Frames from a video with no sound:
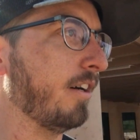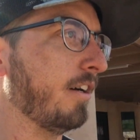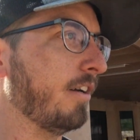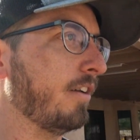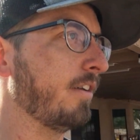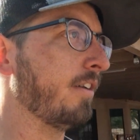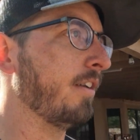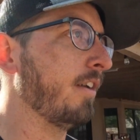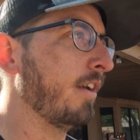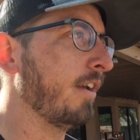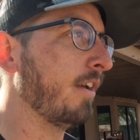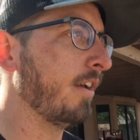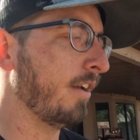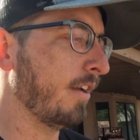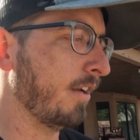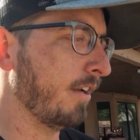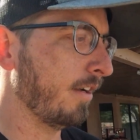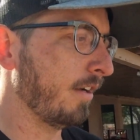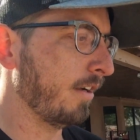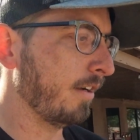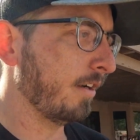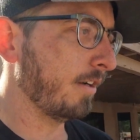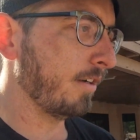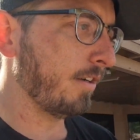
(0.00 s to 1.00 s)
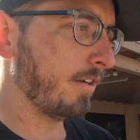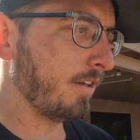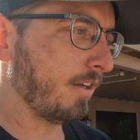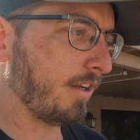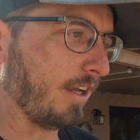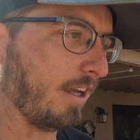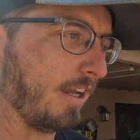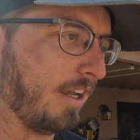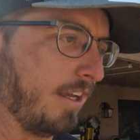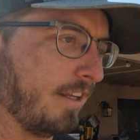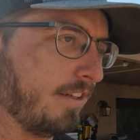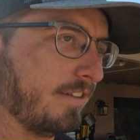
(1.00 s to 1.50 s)
on,
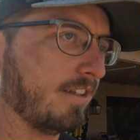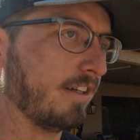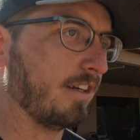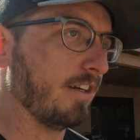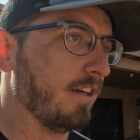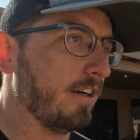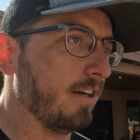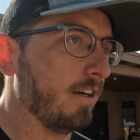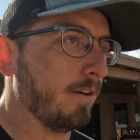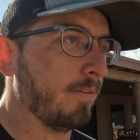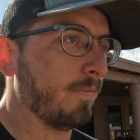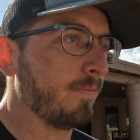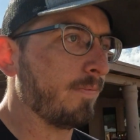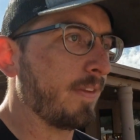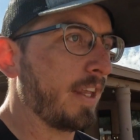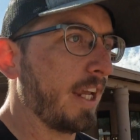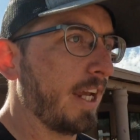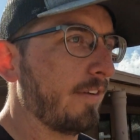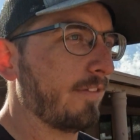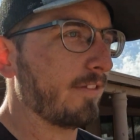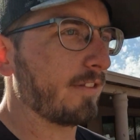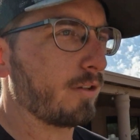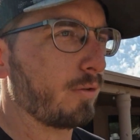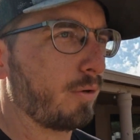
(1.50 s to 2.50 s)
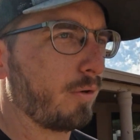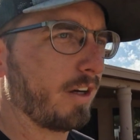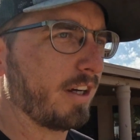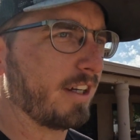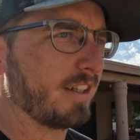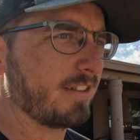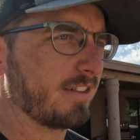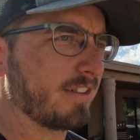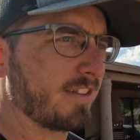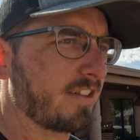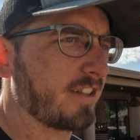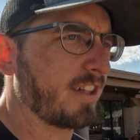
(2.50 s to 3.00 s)
and haven't
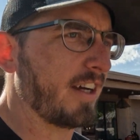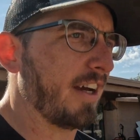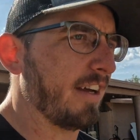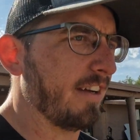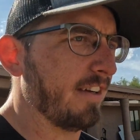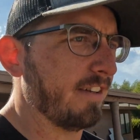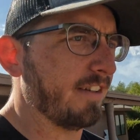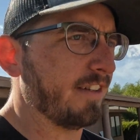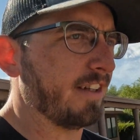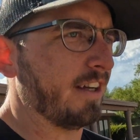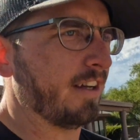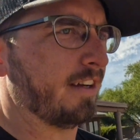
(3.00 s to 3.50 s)
quite decided